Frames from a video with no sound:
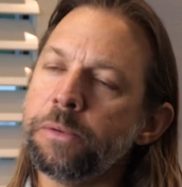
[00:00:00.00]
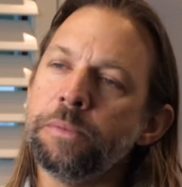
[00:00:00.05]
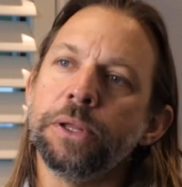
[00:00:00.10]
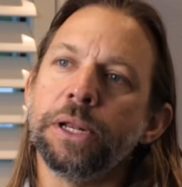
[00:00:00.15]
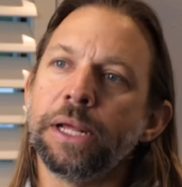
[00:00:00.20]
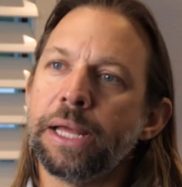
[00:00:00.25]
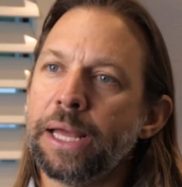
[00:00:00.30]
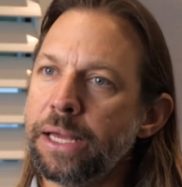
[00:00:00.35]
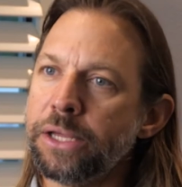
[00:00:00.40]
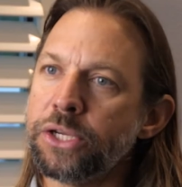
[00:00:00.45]

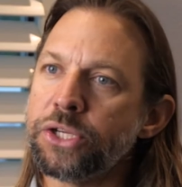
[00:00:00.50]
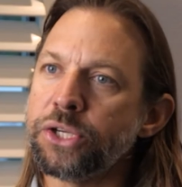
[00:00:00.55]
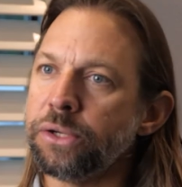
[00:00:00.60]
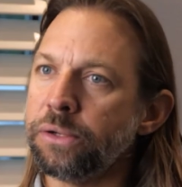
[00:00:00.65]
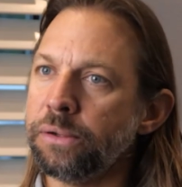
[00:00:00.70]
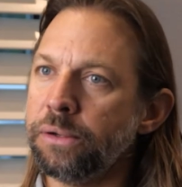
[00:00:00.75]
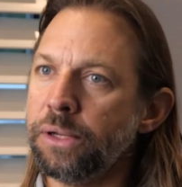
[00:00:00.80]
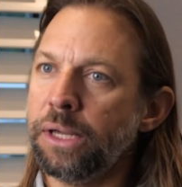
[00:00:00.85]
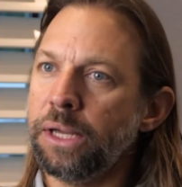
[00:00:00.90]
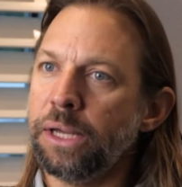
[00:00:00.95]

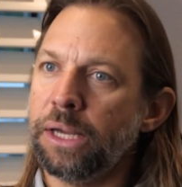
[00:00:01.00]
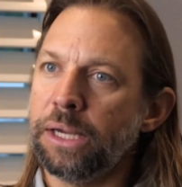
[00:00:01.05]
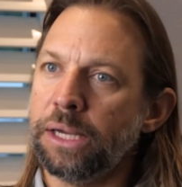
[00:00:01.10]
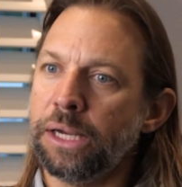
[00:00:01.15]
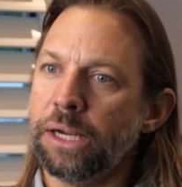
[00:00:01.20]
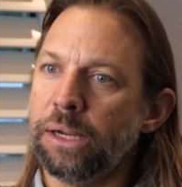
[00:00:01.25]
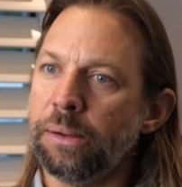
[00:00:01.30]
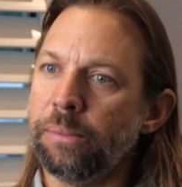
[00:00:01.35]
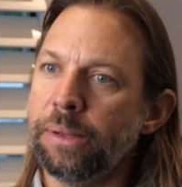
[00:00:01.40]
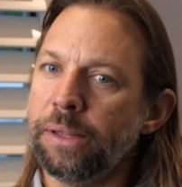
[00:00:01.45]
communication
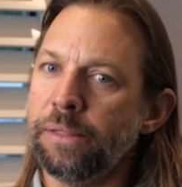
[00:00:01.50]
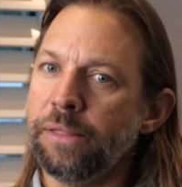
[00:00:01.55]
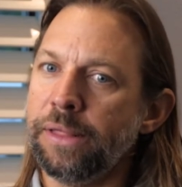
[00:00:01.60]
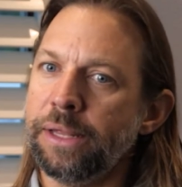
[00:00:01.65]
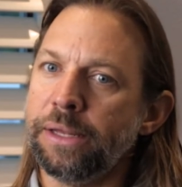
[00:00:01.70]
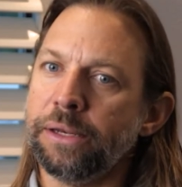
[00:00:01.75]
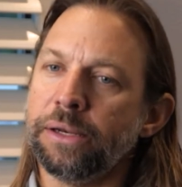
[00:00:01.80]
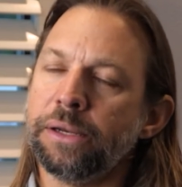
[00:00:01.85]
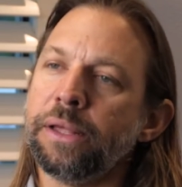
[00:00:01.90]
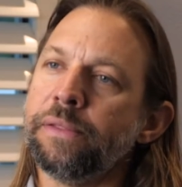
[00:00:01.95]
um, and
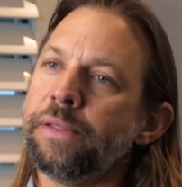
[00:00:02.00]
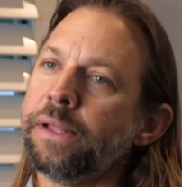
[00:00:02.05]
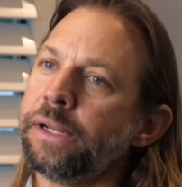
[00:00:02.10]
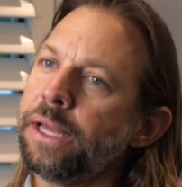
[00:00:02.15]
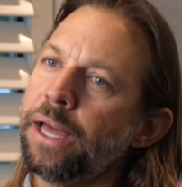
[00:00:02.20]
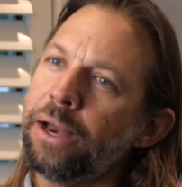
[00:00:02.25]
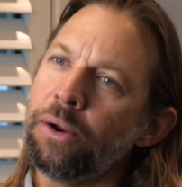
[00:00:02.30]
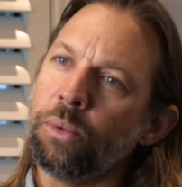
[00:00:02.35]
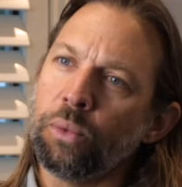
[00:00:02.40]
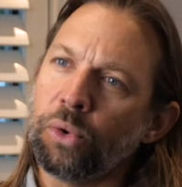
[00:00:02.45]
then, and then
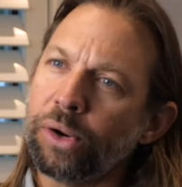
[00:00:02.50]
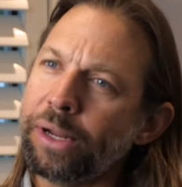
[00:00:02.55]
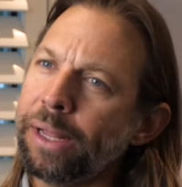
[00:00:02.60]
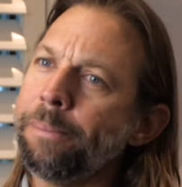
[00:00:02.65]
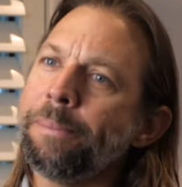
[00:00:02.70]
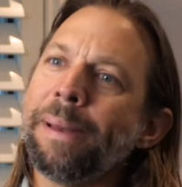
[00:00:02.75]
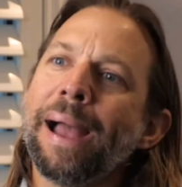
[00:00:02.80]
kind of working